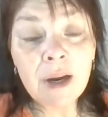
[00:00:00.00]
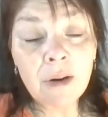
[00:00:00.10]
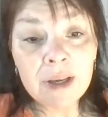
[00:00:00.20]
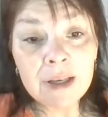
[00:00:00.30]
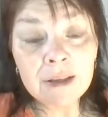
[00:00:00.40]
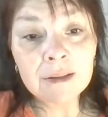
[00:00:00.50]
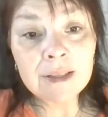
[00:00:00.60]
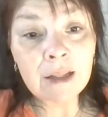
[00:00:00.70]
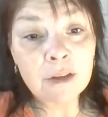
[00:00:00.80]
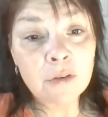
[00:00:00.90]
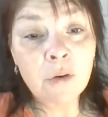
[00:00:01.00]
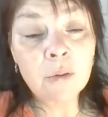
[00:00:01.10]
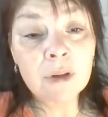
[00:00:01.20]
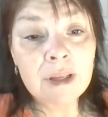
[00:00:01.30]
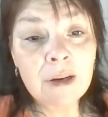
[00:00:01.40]
area, the
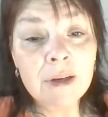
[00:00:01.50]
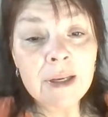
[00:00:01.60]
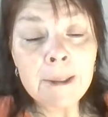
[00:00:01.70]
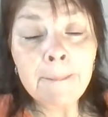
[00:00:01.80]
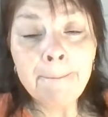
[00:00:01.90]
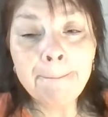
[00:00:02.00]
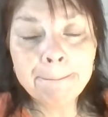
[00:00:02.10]
Dallas-Fort Worth area.